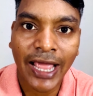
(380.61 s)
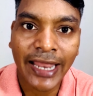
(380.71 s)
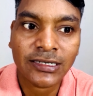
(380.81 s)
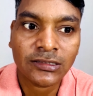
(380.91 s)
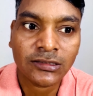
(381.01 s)

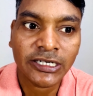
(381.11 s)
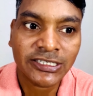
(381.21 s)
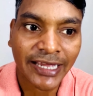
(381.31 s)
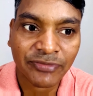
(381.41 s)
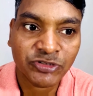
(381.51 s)
and
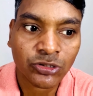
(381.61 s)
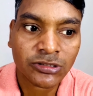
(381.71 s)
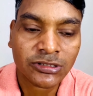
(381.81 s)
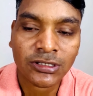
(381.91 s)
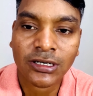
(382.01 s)
it
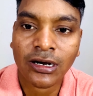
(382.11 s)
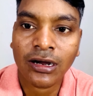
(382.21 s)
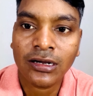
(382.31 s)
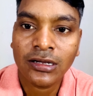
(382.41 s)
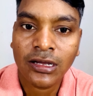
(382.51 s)
captures
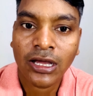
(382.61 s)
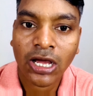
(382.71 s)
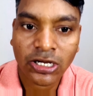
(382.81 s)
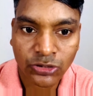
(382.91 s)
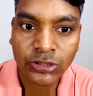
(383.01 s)

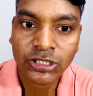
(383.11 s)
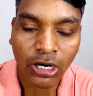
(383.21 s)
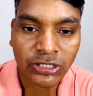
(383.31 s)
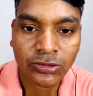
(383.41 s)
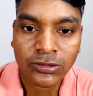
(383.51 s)
a good
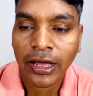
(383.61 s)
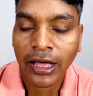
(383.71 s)
audio,